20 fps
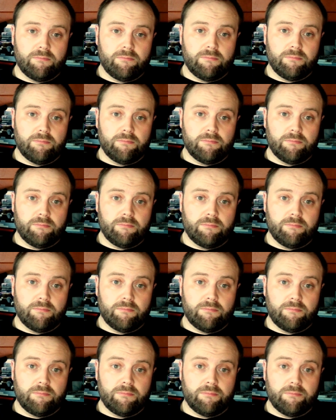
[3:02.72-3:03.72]

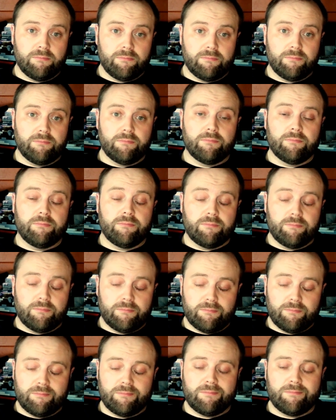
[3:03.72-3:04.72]

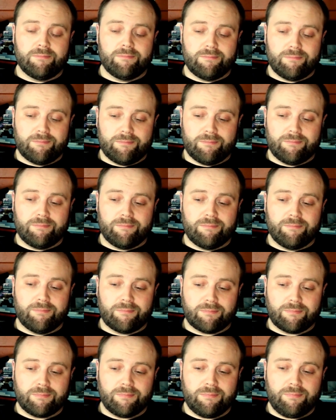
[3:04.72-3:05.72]

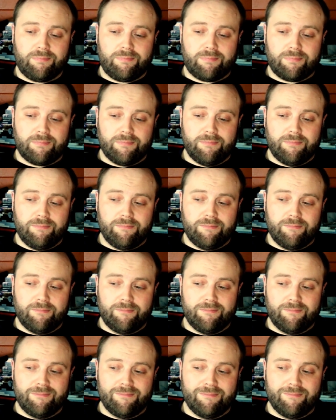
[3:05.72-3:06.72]

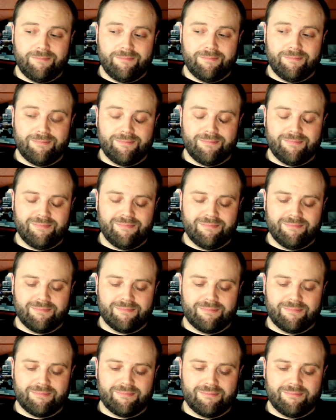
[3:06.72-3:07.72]

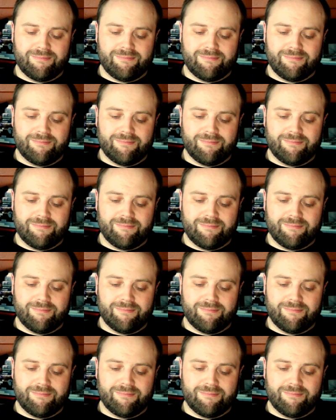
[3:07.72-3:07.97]
(silence)